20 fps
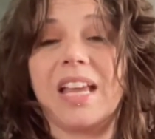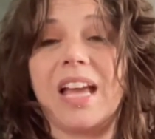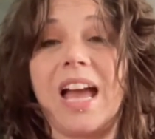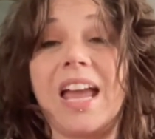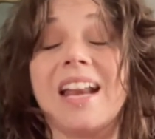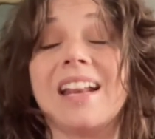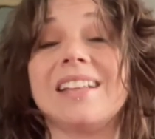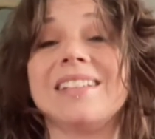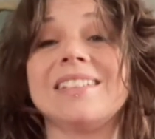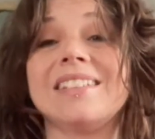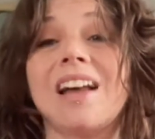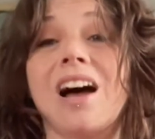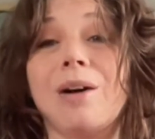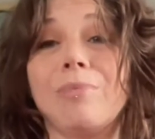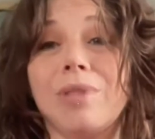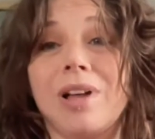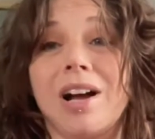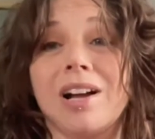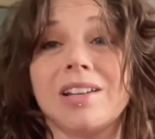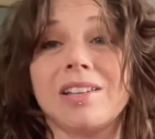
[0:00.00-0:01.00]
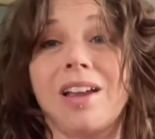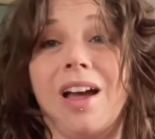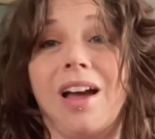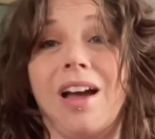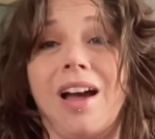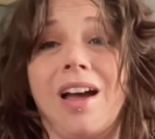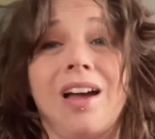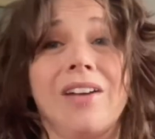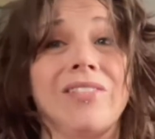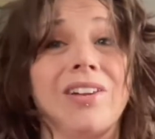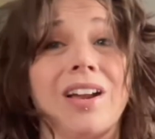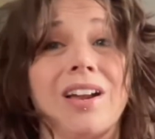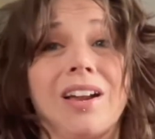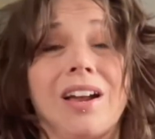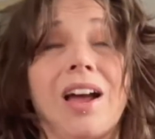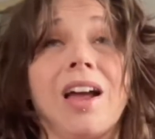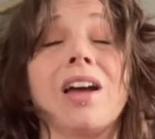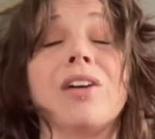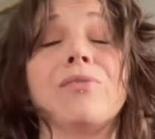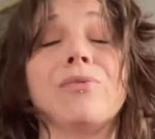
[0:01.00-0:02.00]
It is not blocked yet.
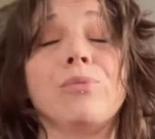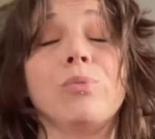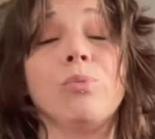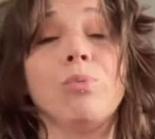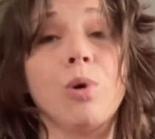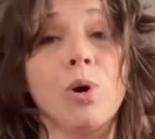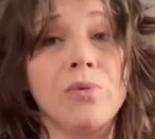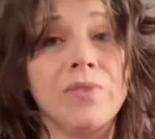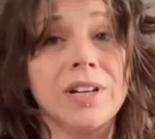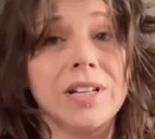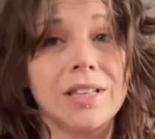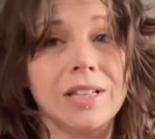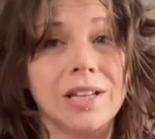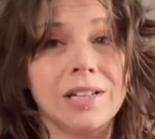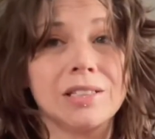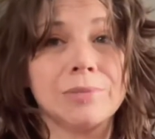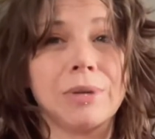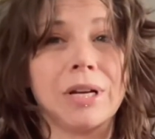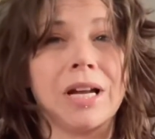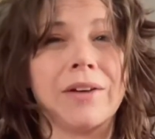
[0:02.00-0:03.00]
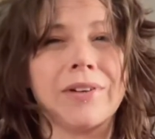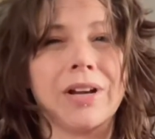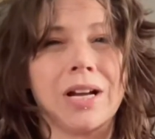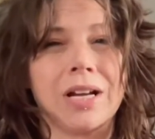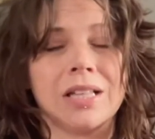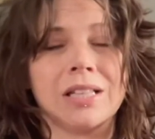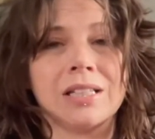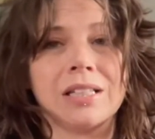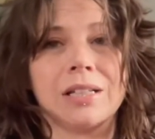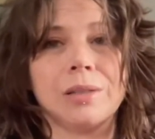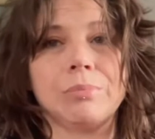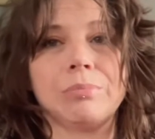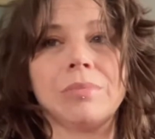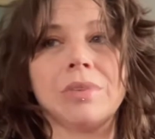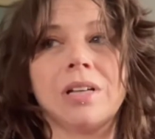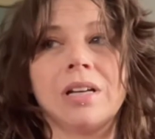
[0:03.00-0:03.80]
I have woven in the ends, but I haven't cut them.